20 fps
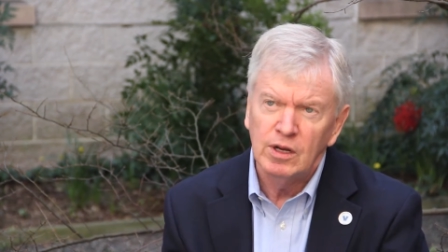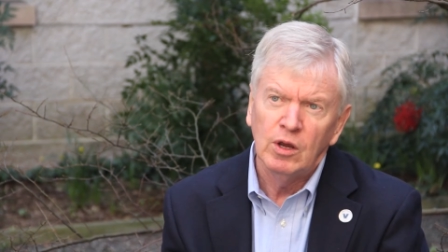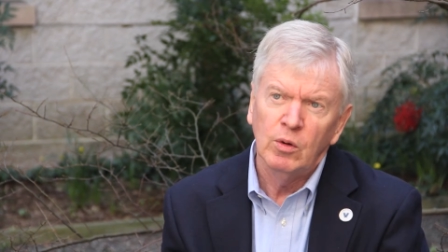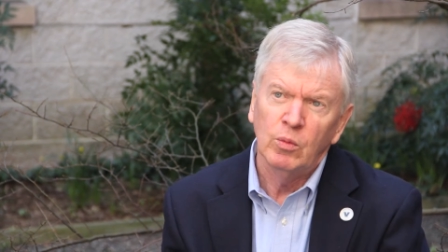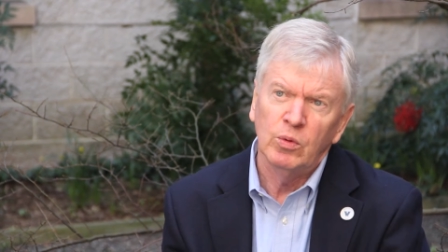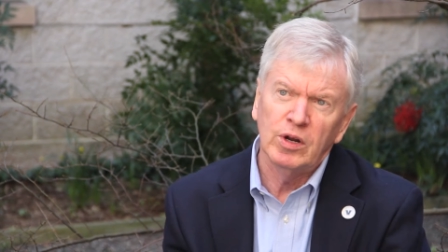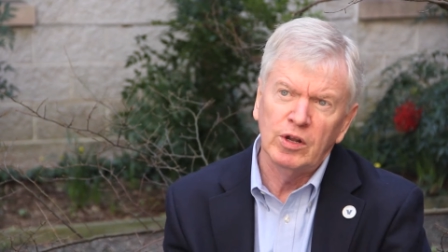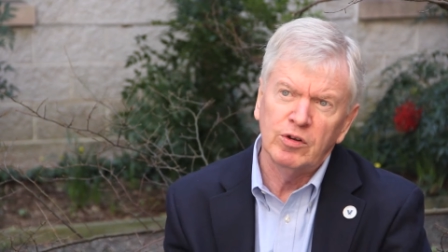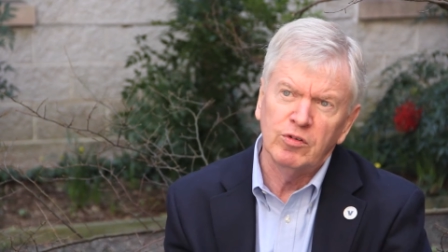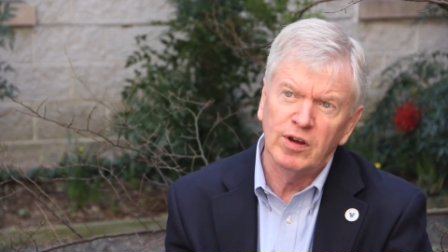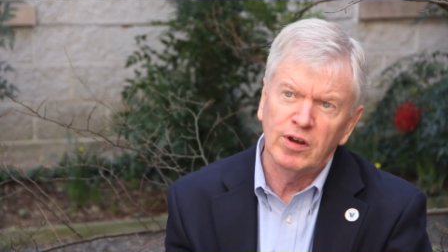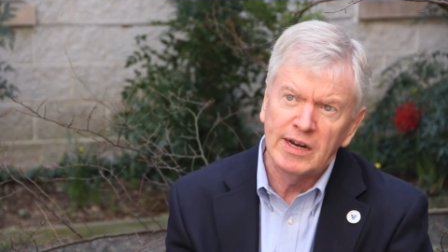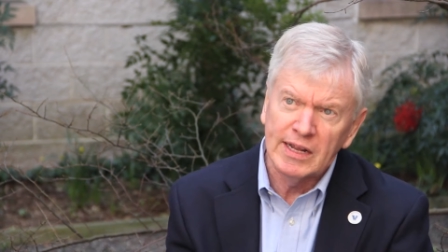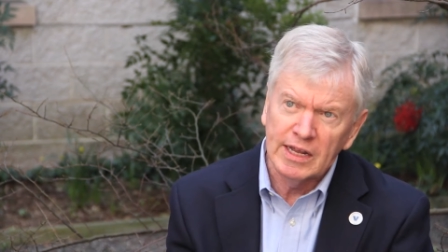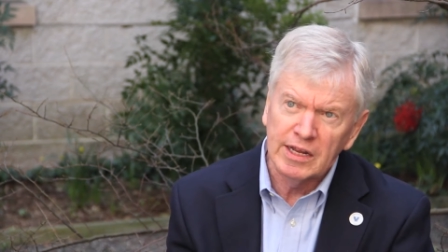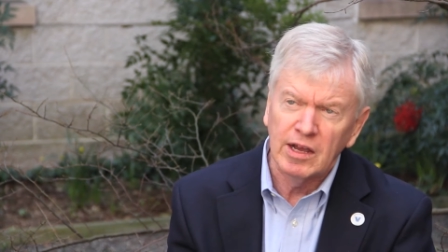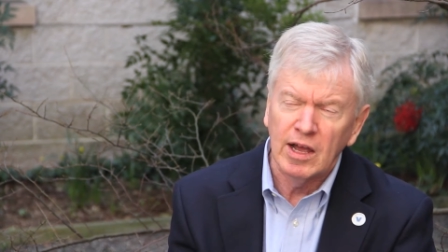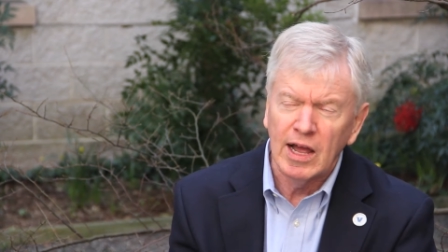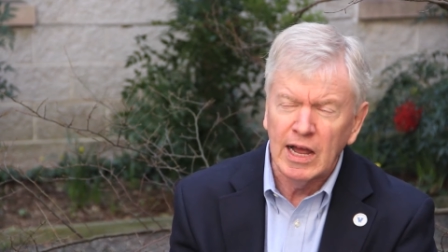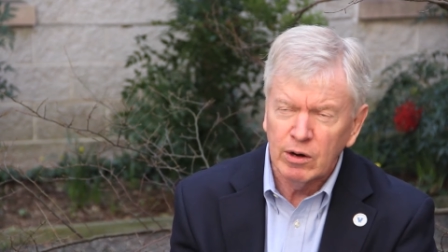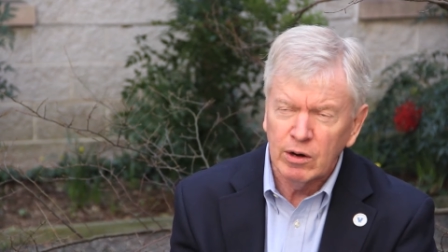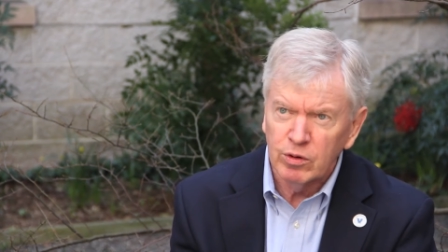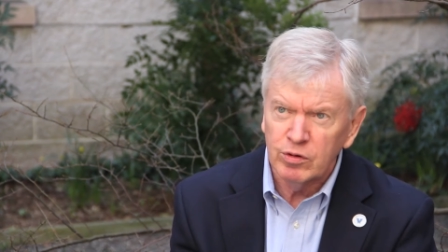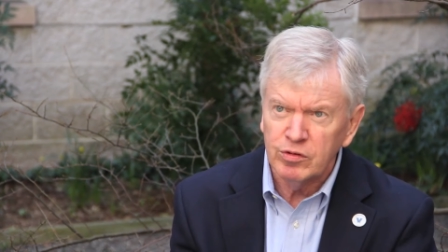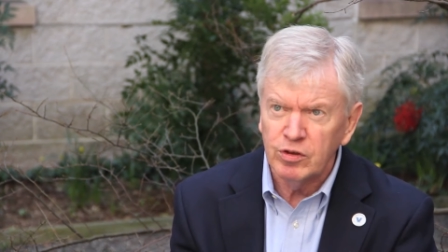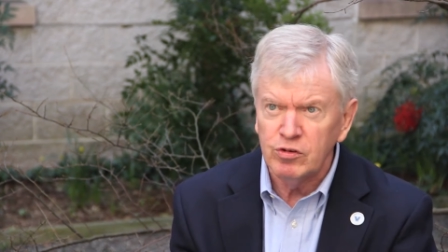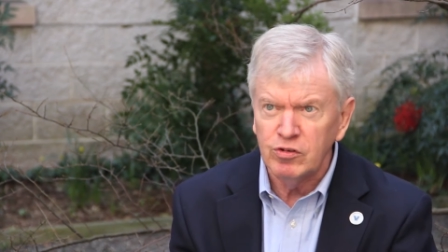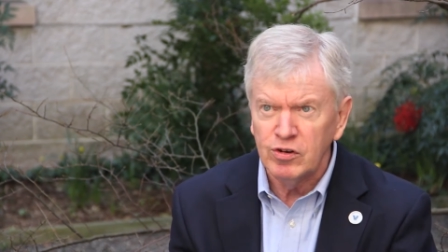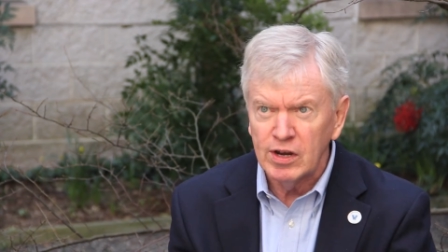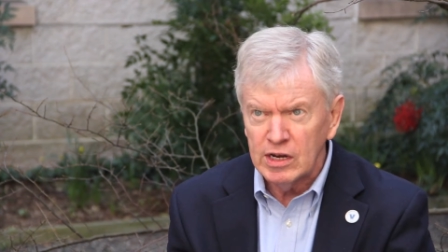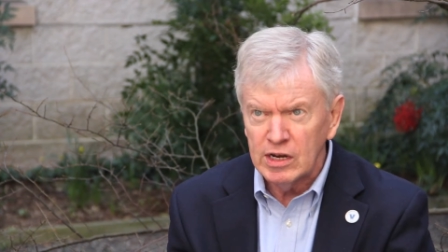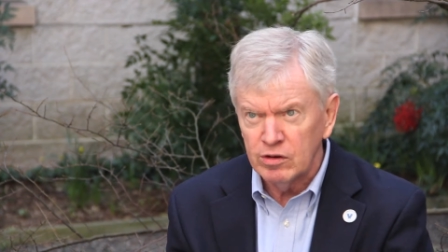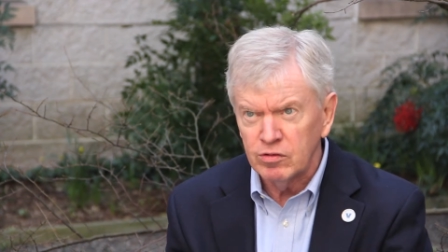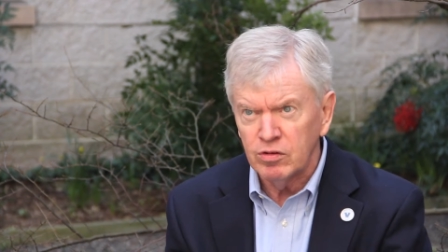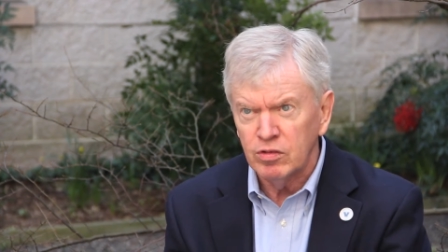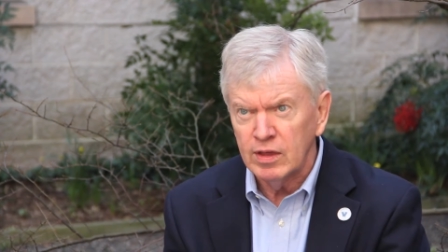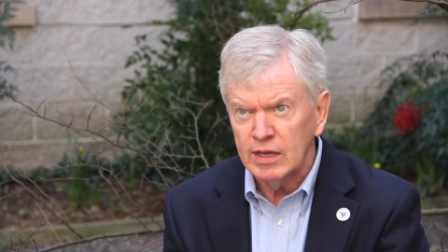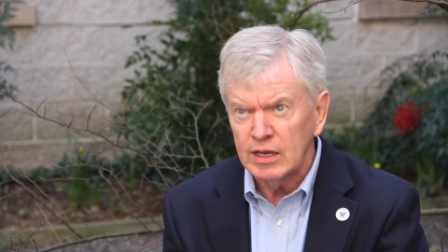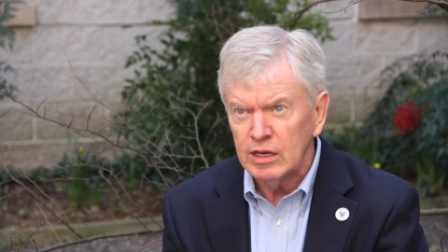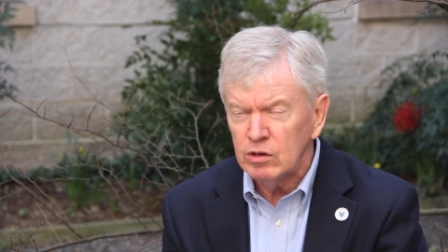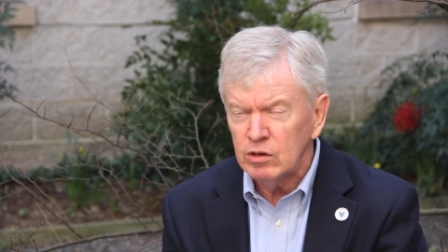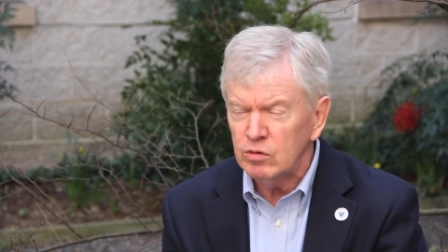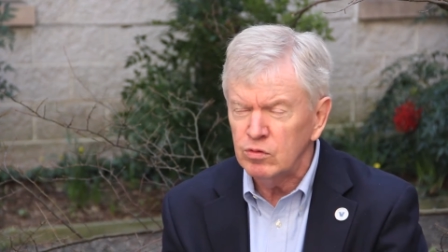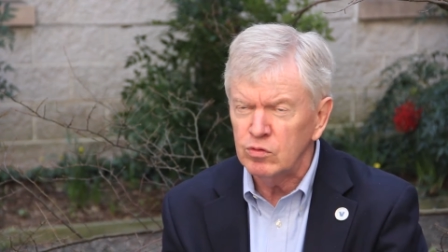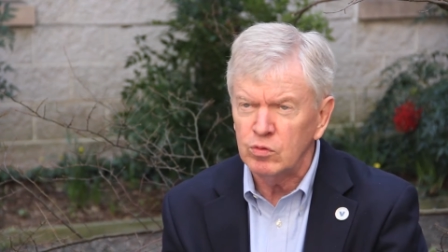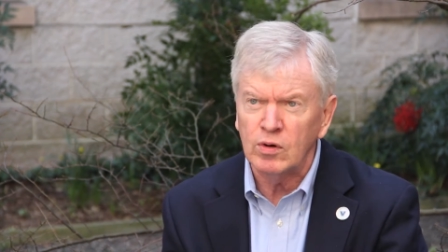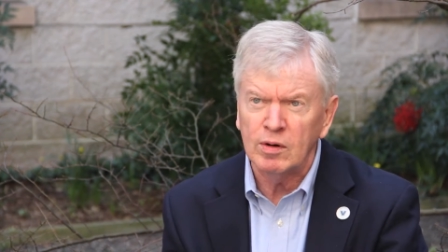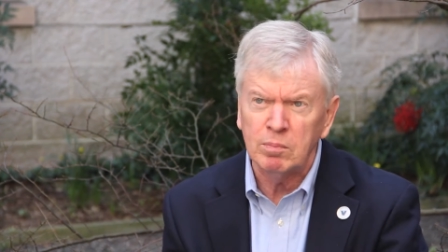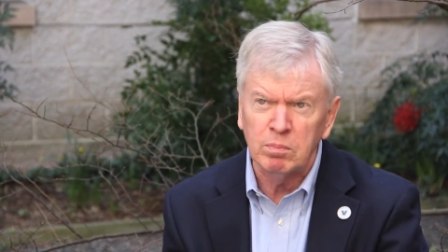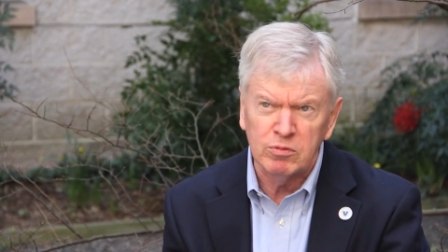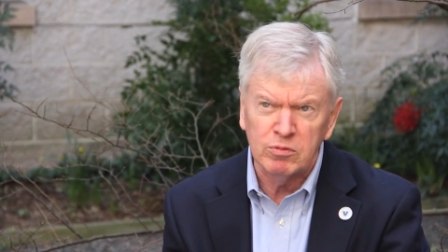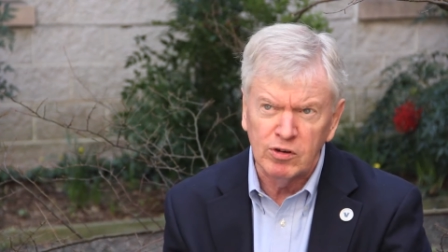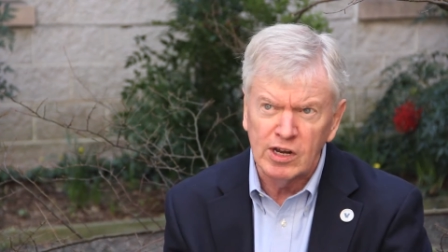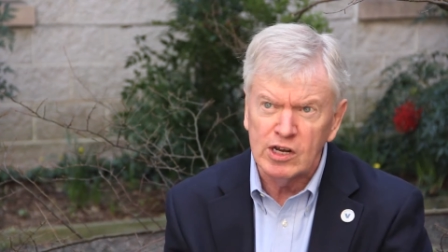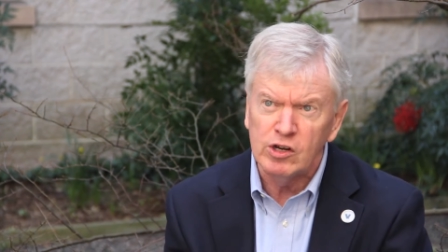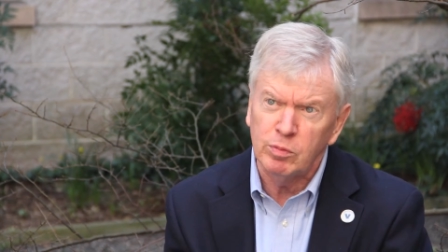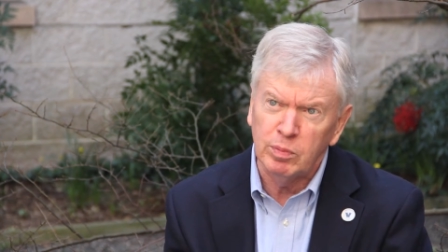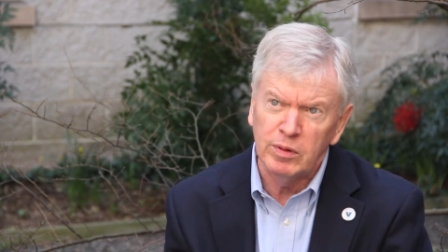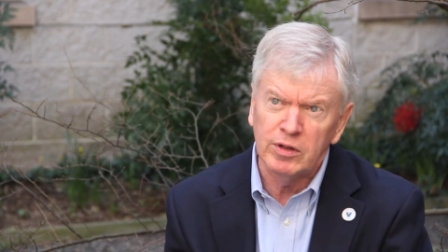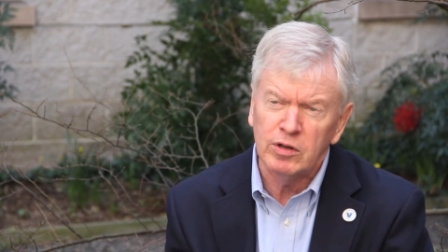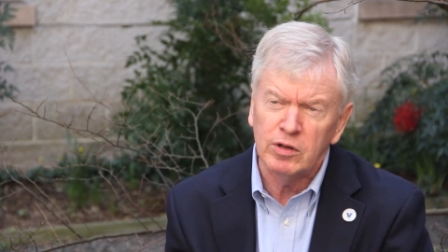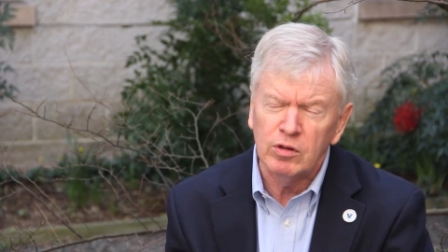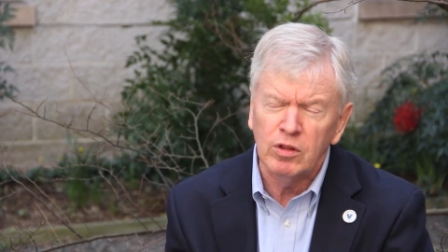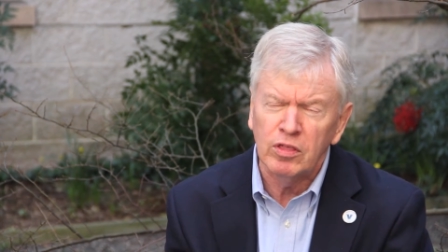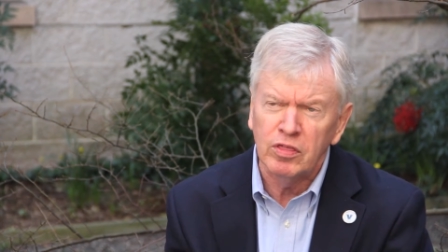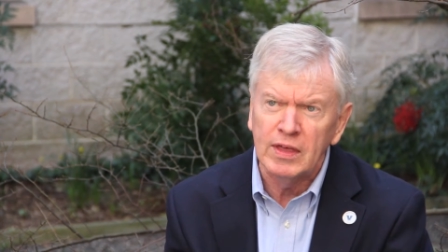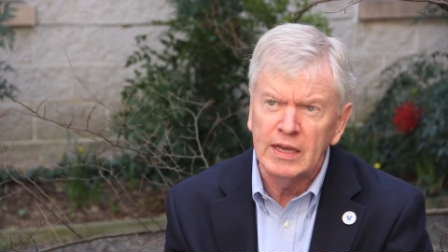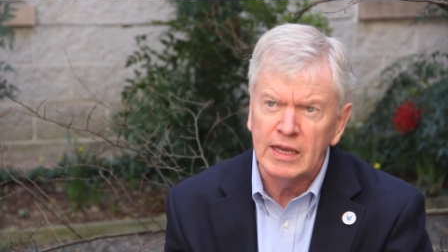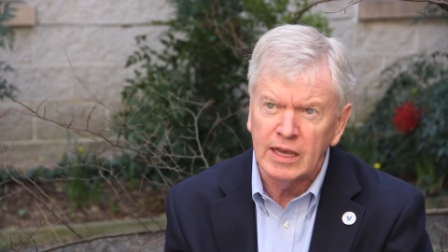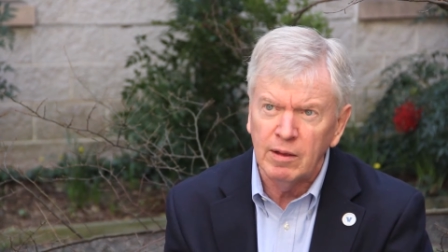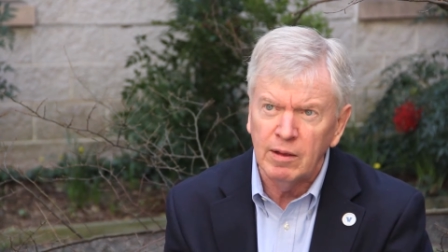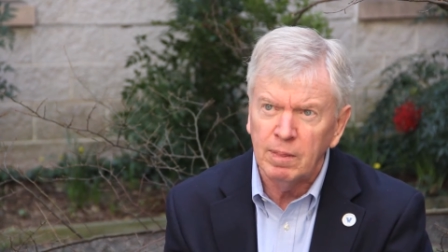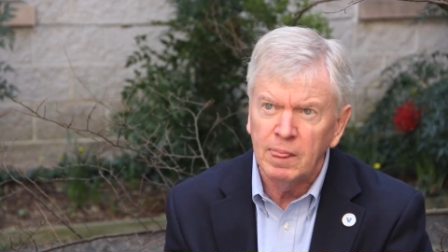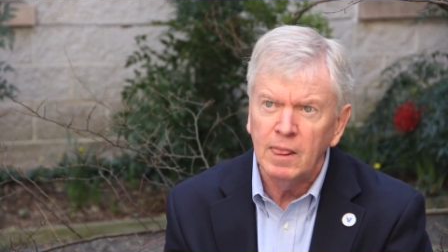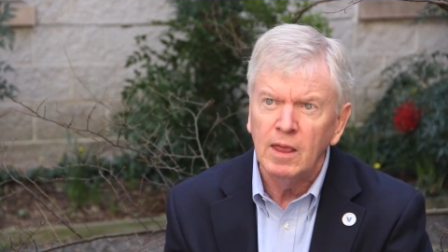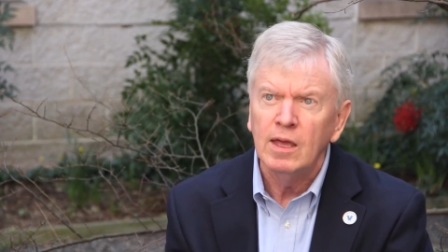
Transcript: We're not trying to get Congress to change things or change political thinking.